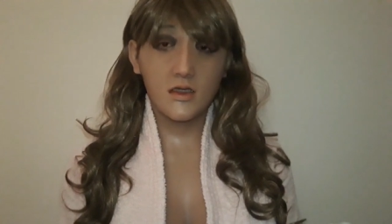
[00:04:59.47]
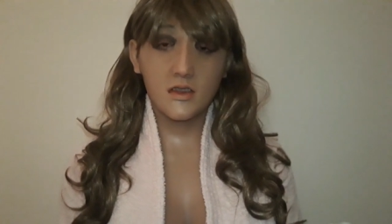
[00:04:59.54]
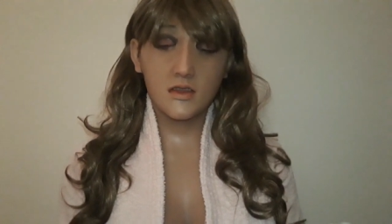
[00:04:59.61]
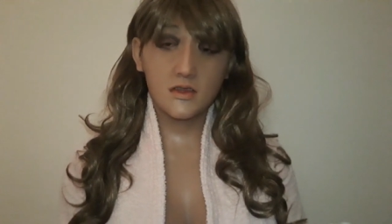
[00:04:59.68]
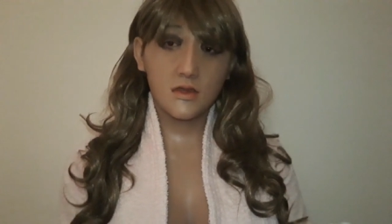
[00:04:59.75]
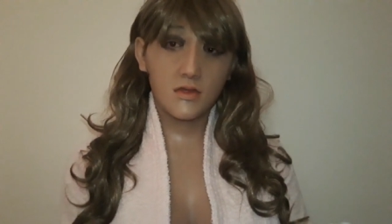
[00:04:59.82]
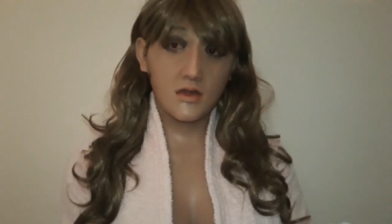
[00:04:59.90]

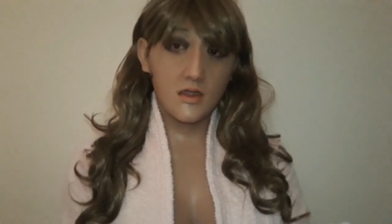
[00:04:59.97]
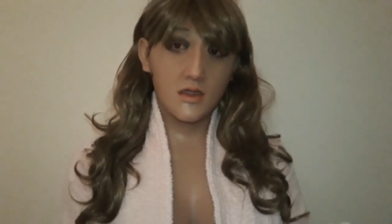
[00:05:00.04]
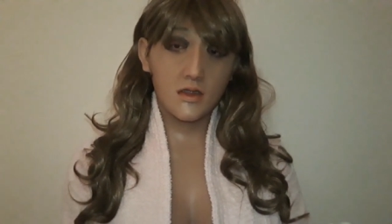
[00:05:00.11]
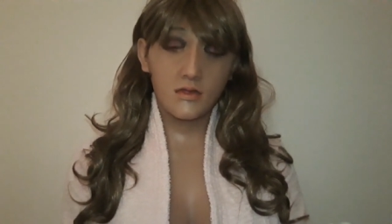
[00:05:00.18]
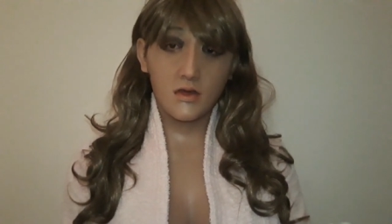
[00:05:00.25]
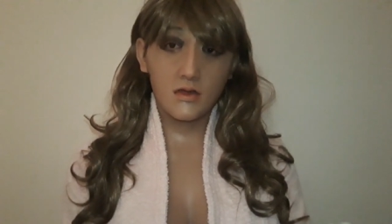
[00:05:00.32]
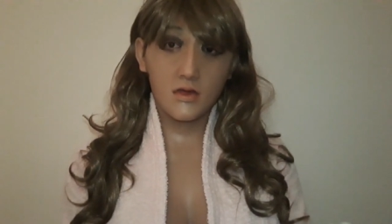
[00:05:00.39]
Somebody
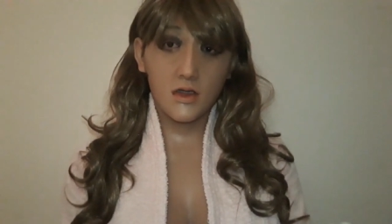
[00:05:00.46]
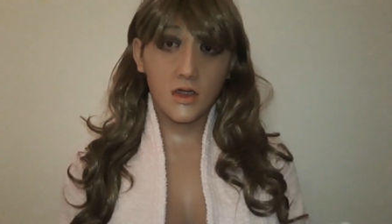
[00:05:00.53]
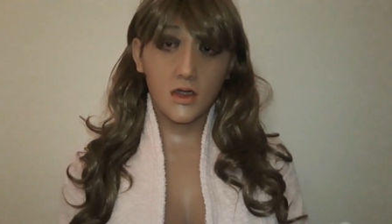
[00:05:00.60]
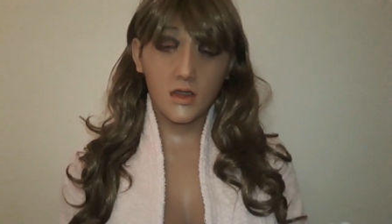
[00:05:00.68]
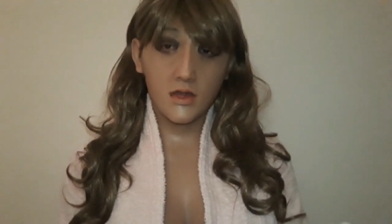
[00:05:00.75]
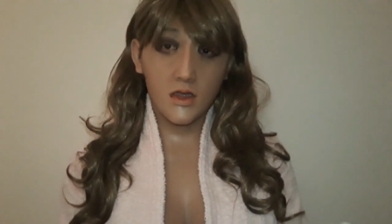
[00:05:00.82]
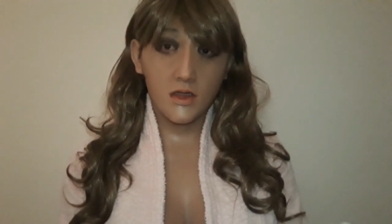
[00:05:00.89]
could maybe
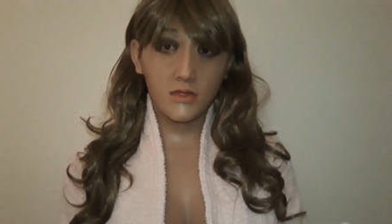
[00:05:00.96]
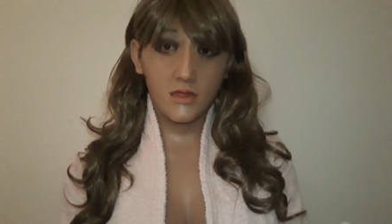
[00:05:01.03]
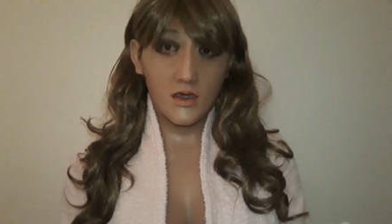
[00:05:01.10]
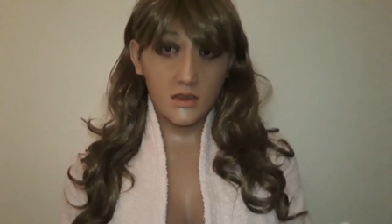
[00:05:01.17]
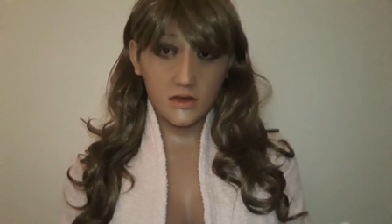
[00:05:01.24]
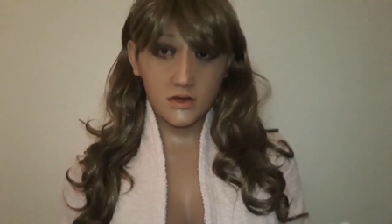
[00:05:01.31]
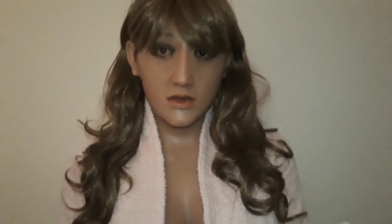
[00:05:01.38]
call that a
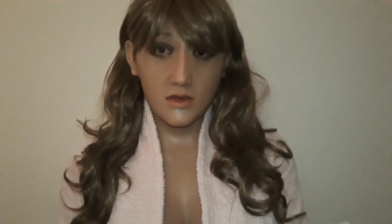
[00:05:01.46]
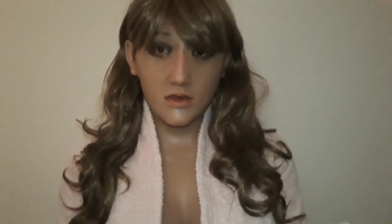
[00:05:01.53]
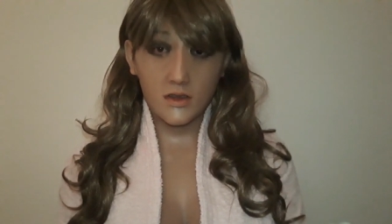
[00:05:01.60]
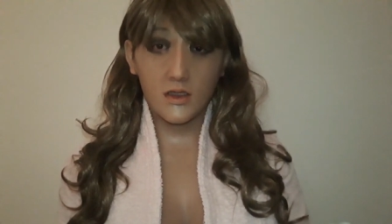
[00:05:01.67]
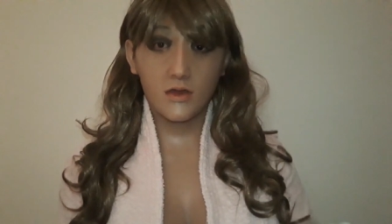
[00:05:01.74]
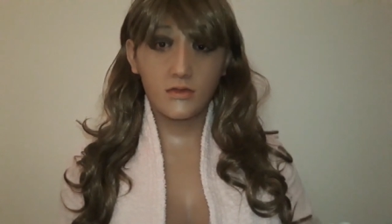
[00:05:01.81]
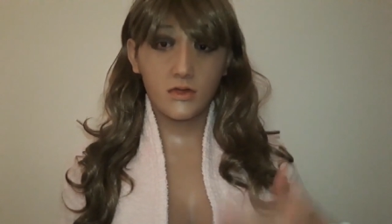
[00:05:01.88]
passionate
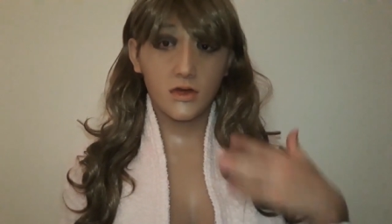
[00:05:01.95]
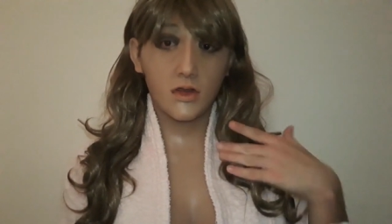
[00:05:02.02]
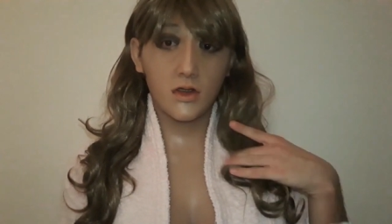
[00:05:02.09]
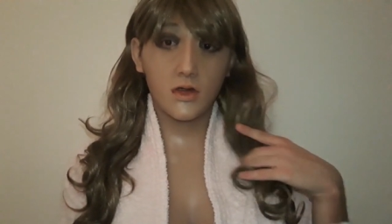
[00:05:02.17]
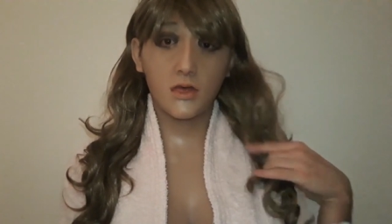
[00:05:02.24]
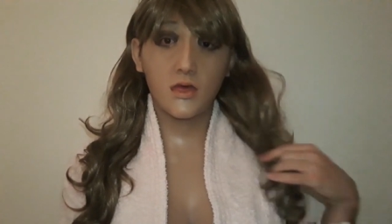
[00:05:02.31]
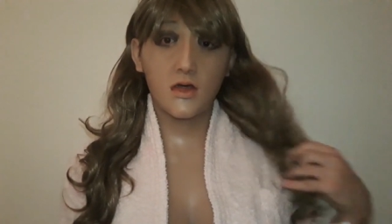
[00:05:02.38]
love, you
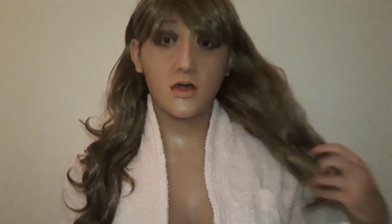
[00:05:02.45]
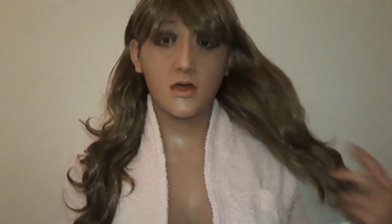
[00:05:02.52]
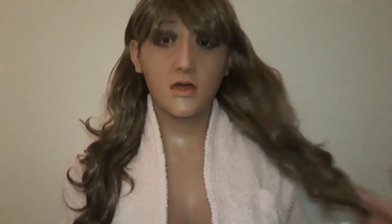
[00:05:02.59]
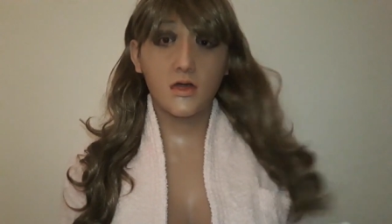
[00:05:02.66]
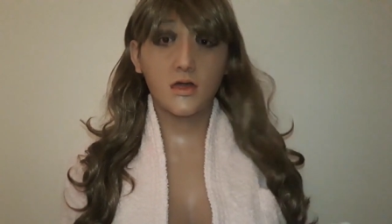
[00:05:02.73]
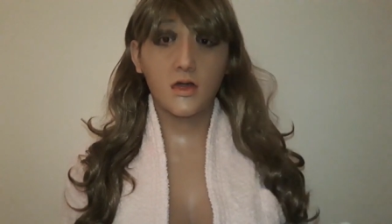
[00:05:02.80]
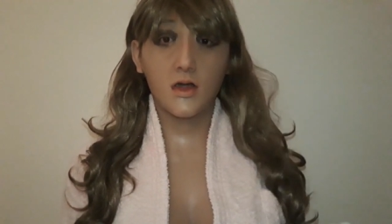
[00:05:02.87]
know,
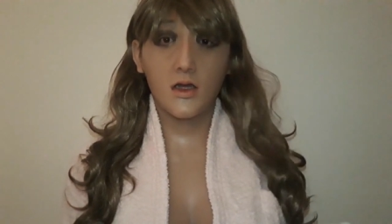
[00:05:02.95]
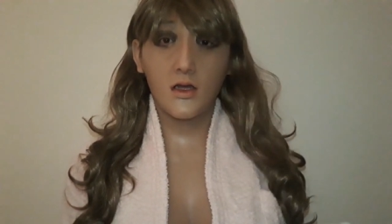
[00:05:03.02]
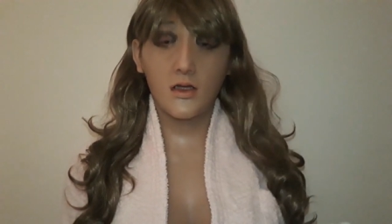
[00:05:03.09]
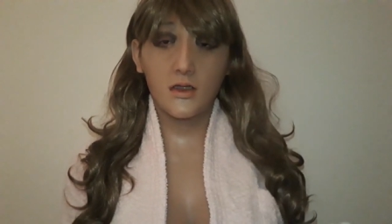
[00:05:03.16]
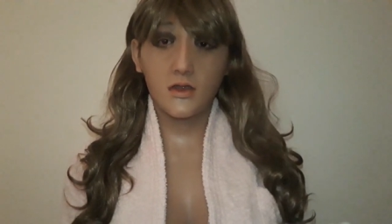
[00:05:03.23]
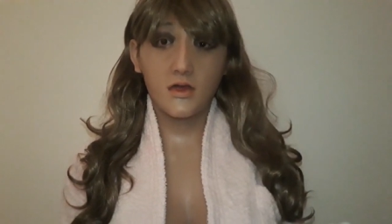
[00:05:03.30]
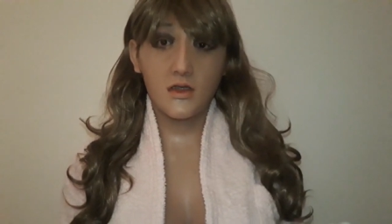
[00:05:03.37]
where
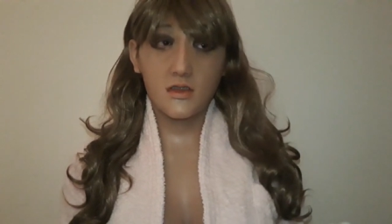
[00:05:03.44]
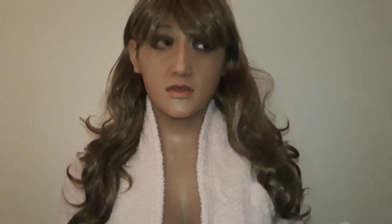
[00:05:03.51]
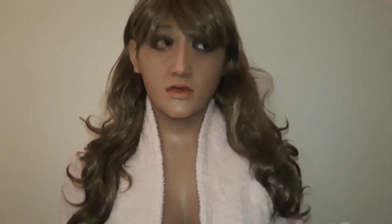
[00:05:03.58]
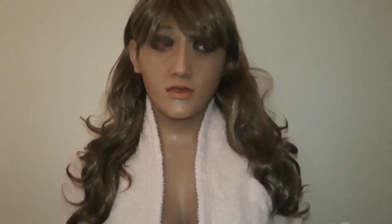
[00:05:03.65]
all things are